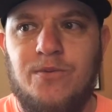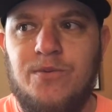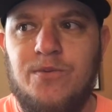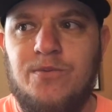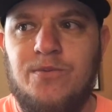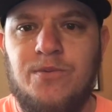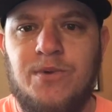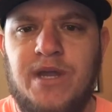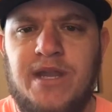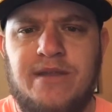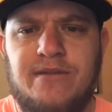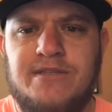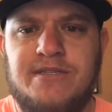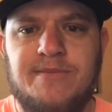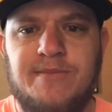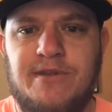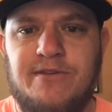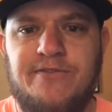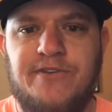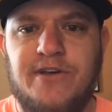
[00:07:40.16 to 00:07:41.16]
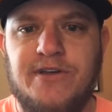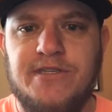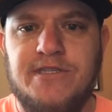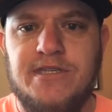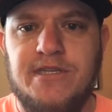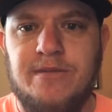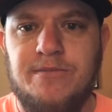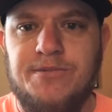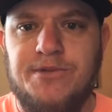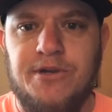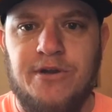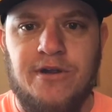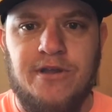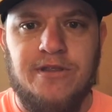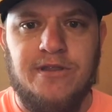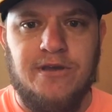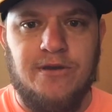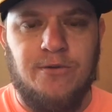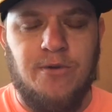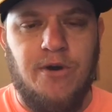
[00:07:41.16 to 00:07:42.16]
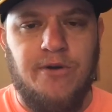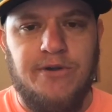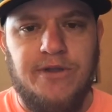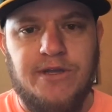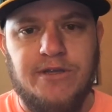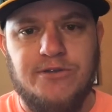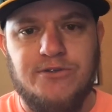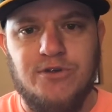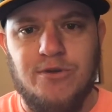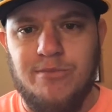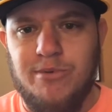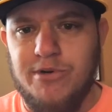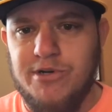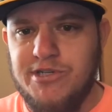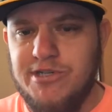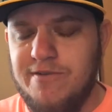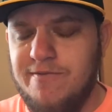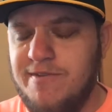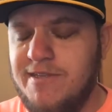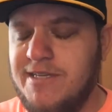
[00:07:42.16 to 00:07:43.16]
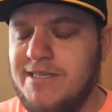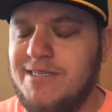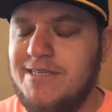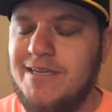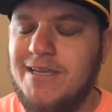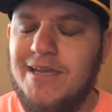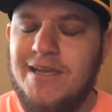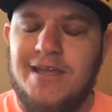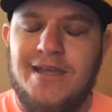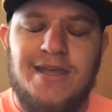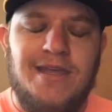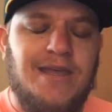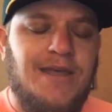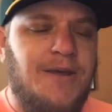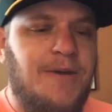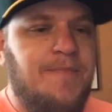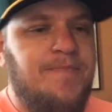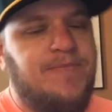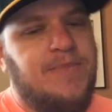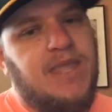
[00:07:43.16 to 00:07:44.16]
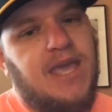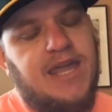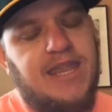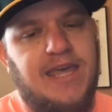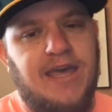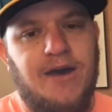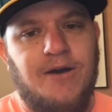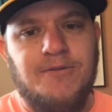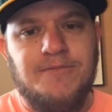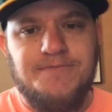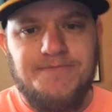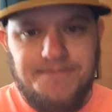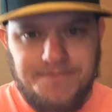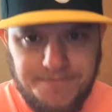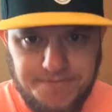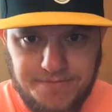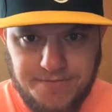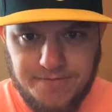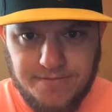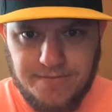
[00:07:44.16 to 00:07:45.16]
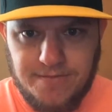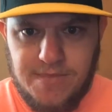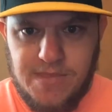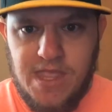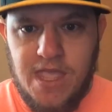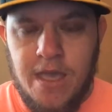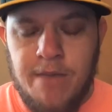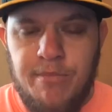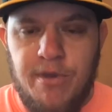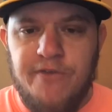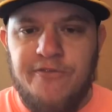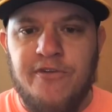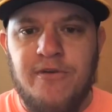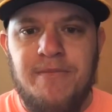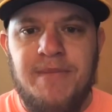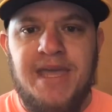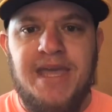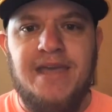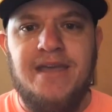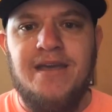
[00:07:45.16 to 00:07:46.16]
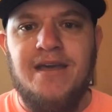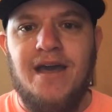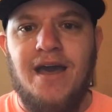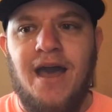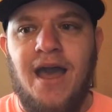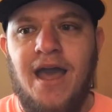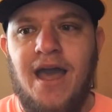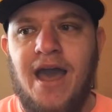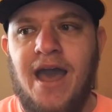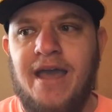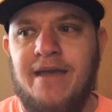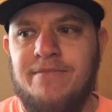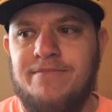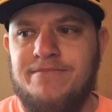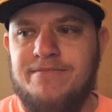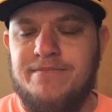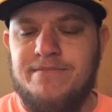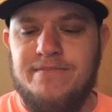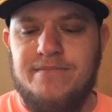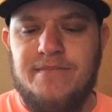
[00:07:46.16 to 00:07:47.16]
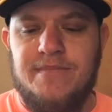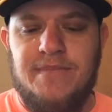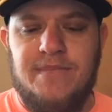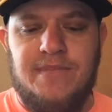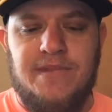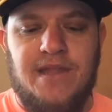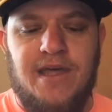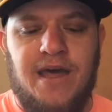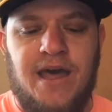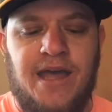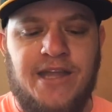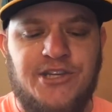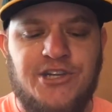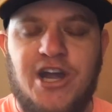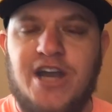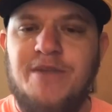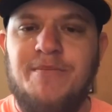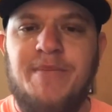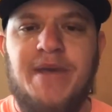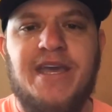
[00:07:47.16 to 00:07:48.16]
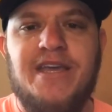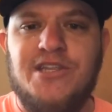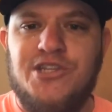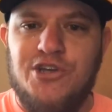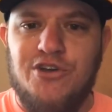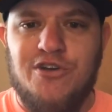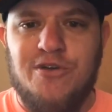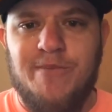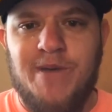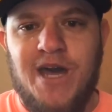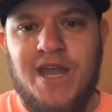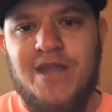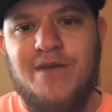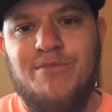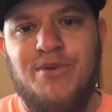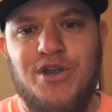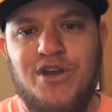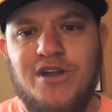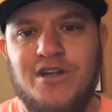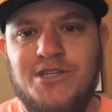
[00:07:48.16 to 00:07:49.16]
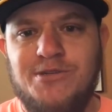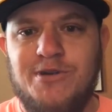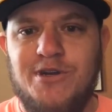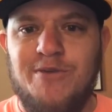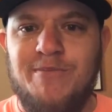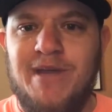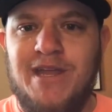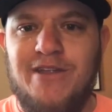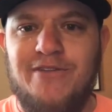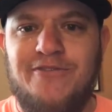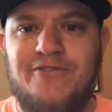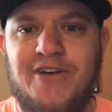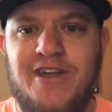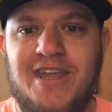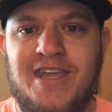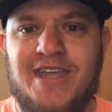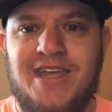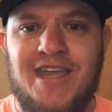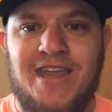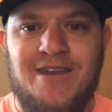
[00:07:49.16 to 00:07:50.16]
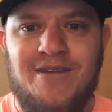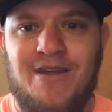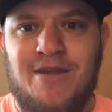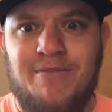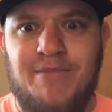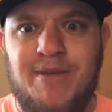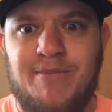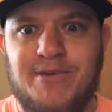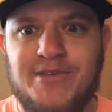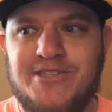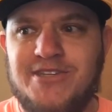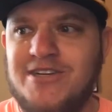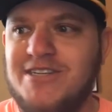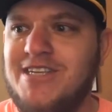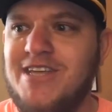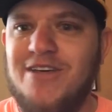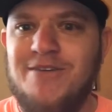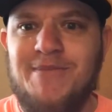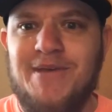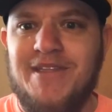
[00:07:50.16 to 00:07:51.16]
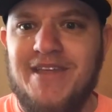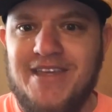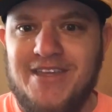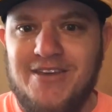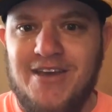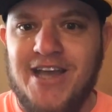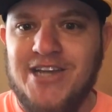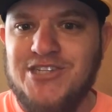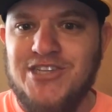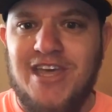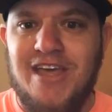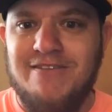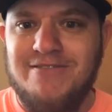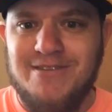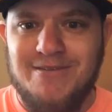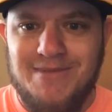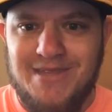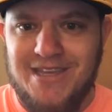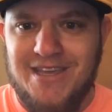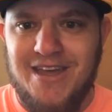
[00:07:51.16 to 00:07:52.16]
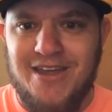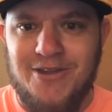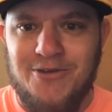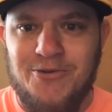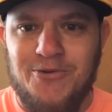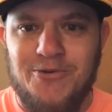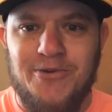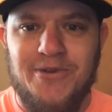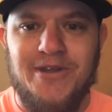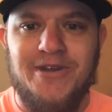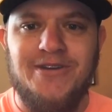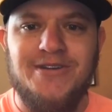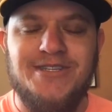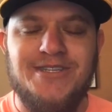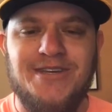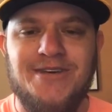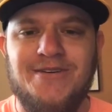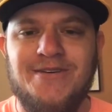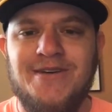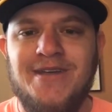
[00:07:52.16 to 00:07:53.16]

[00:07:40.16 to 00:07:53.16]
when somebody fell asleep during the quality control portion of this. Anyhow, but for me, I tried to make a joke about it, put it on Twitter, made it funny, and people started telling me, like, you actually have something kind of cool here. So,